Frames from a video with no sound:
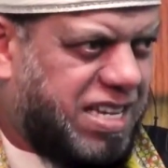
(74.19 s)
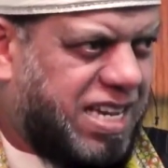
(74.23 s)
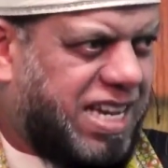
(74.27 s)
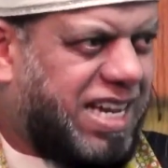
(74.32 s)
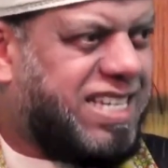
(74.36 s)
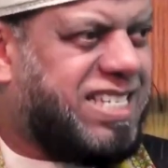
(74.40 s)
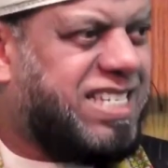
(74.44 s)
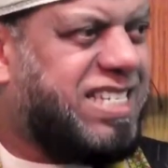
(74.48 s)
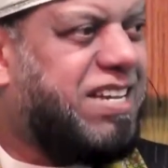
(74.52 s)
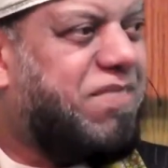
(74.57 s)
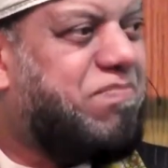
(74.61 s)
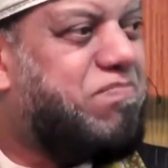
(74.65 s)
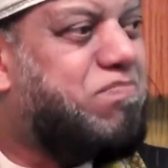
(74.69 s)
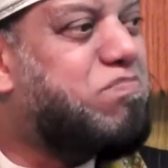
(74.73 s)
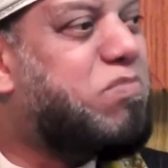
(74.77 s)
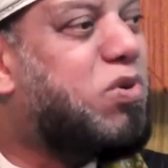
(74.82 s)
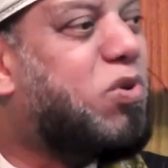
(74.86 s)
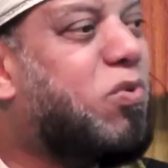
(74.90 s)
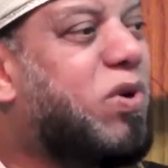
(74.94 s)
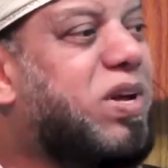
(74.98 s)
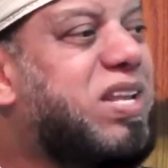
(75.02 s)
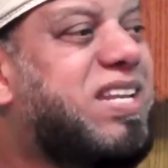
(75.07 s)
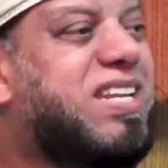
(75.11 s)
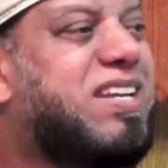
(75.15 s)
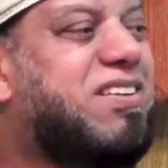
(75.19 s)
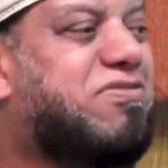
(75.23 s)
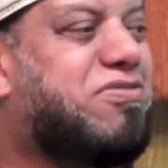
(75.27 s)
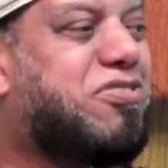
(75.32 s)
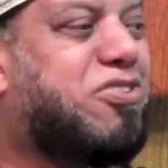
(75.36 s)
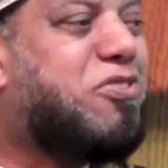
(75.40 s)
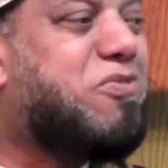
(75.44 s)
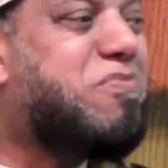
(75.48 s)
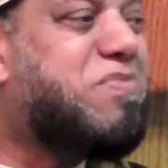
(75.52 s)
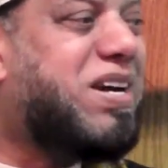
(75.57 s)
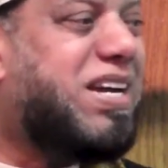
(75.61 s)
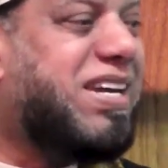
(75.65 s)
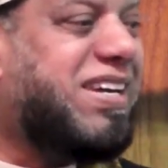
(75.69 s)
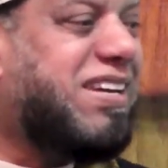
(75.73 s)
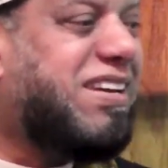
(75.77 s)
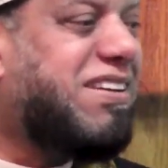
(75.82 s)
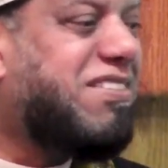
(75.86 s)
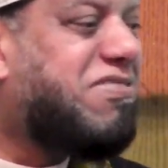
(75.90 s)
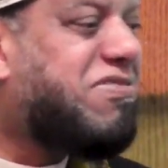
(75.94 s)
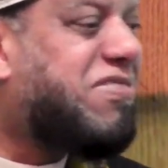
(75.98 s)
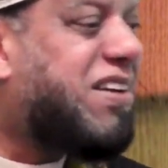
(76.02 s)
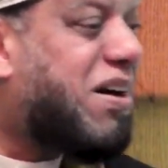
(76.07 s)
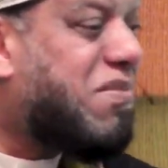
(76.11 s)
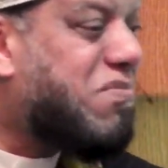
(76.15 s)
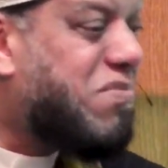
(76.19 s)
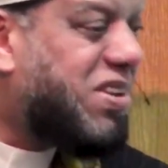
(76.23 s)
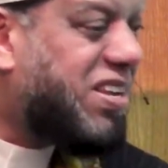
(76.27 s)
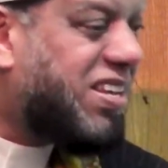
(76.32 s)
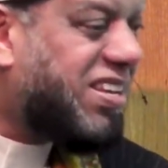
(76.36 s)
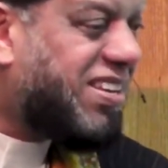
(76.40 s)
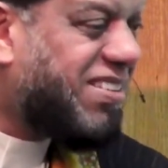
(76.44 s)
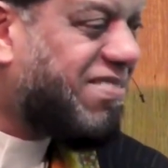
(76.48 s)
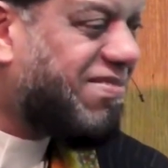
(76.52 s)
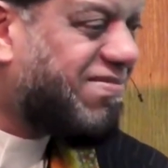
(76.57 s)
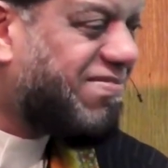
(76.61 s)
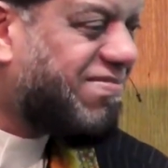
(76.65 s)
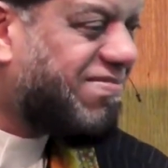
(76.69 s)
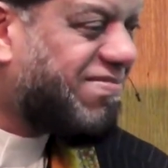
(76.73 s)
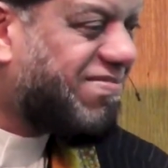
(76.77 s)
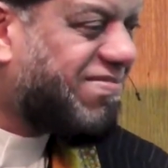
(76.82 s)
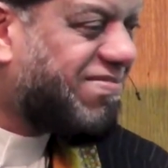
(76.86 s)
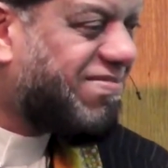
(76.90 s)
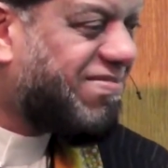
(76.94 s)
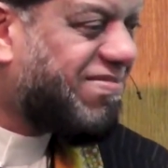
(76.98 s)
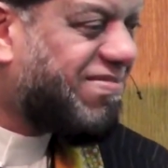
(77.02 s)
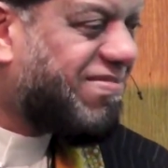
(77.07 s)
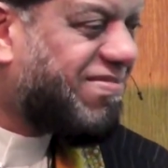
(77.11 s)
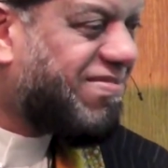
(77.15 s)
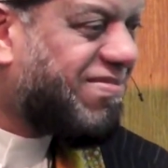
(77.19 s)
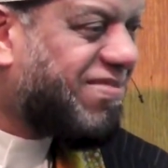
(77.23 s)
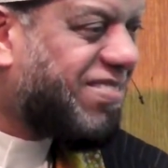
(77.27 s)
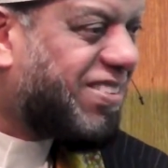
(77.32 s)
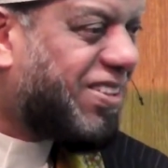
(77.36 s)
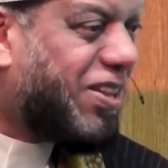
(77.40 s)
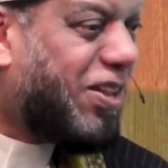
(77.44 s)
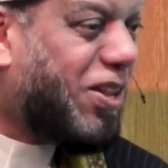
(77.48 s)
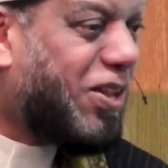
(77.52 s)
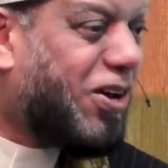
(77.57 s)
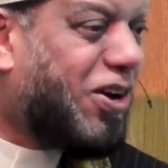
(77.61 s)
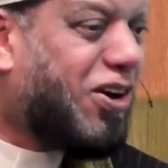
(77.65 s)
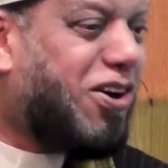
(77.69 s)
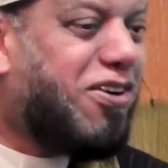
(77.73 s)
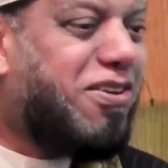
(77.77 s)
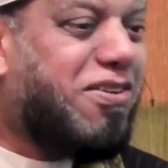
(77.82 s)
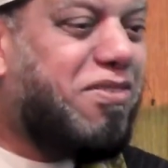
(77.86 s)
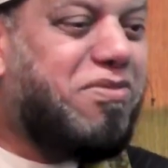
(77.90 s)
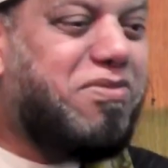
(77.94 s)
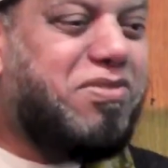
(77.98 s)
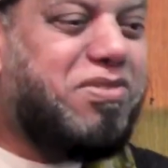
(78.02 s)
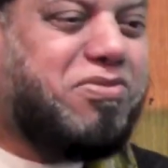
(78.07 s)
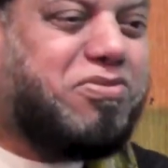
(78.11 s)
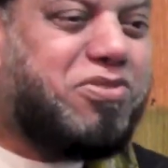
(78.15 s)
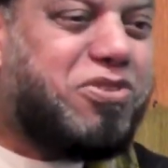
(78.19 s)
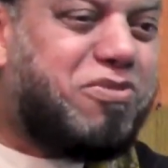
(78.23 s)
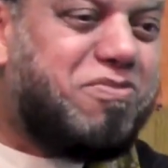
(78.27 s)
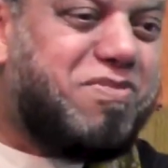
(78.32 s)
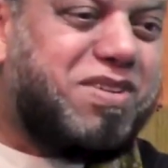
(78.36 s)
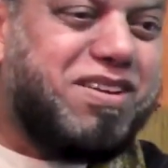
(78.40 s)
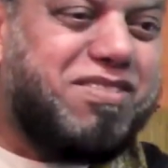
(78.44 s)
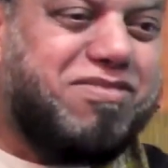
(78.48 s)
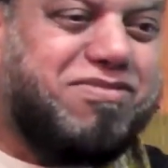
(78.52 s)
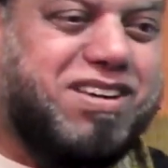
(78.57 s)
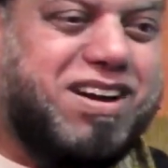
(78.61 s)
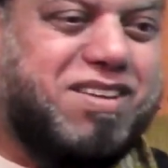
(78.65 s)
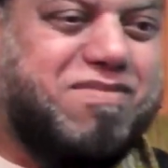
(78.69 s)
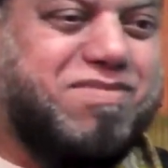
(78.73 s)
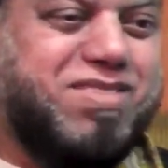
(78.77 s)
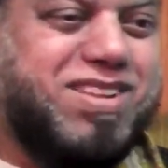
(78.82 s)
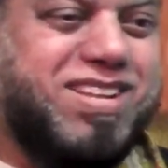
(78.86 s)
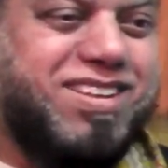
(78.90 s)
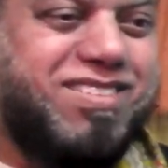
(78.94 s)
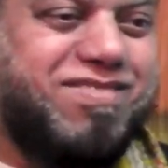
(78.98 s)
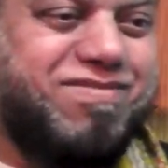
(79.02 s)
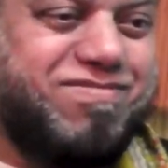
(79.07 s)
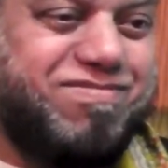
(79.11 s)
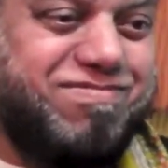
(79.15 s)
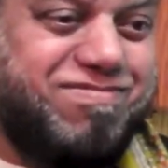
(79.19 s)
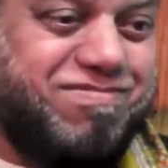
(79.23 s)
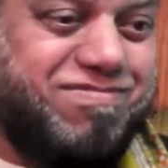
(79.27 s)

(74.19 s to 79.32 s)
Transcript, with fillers: except mawadda for my family, love for my family.